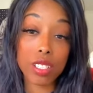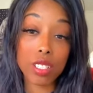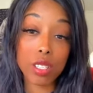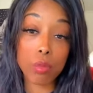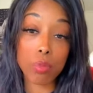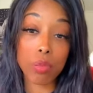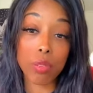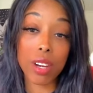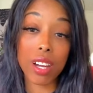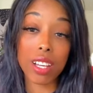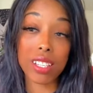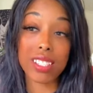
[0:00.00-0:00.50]

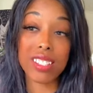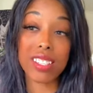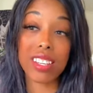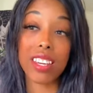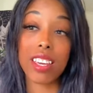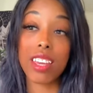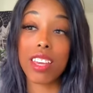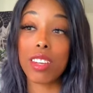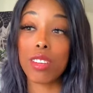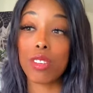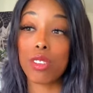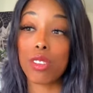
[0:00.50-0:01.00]
suppressed
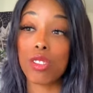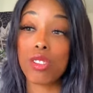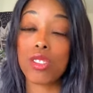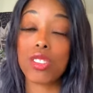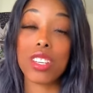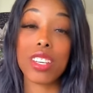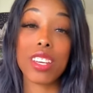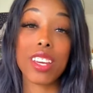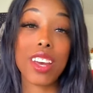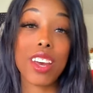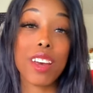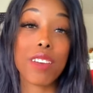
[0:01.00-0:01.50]

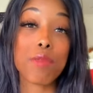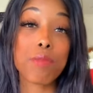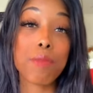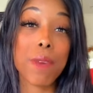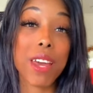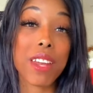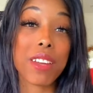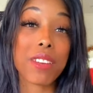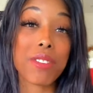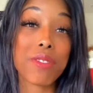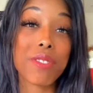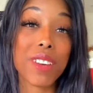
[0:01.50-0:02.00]
energy of
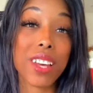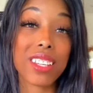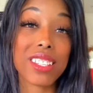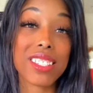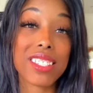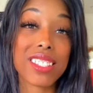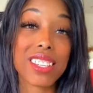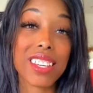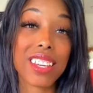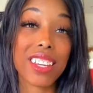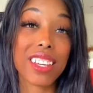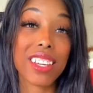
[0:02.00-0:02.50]

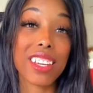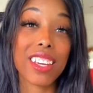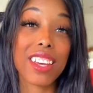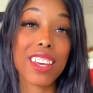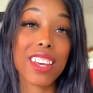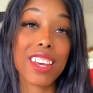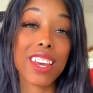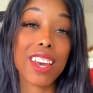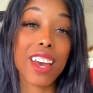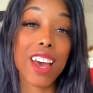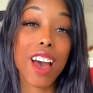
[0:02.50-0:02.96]
manifesting